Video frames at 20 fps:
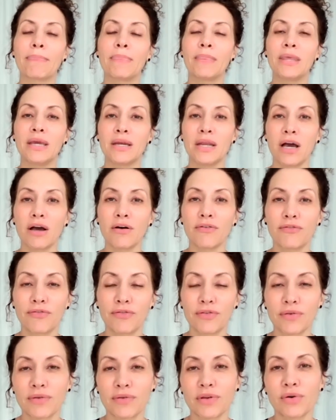the enough,
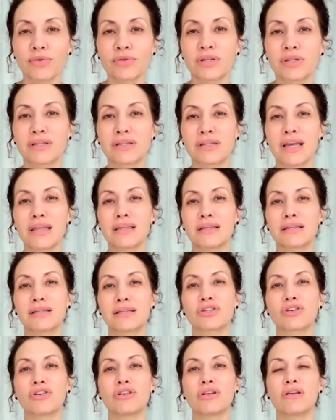those that say this
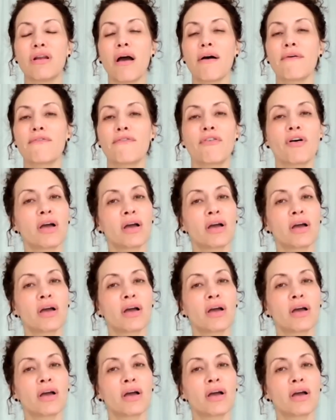is good enough.